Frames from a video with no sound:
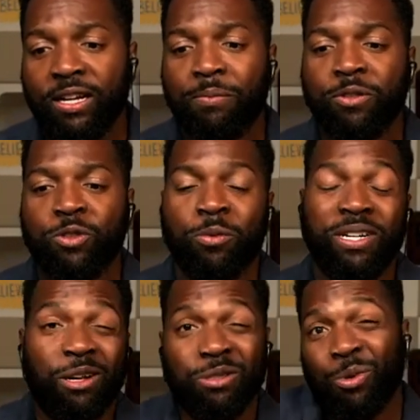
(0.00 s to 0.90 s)
I pursue it because I
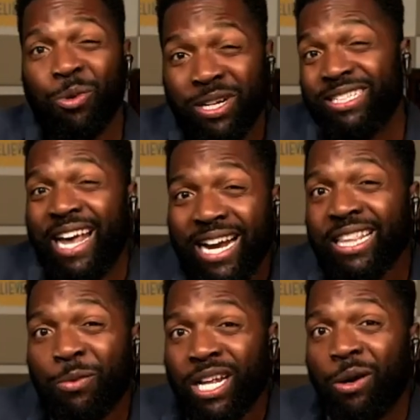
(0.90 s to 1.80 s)
was born exactly
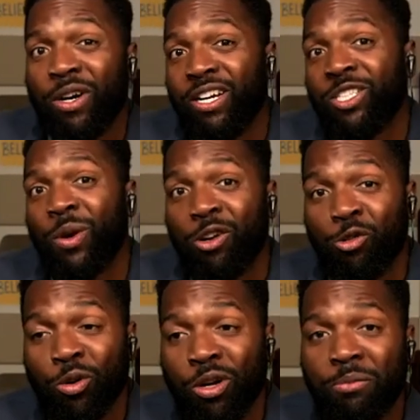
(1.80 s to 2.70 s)
when I was, so I grew up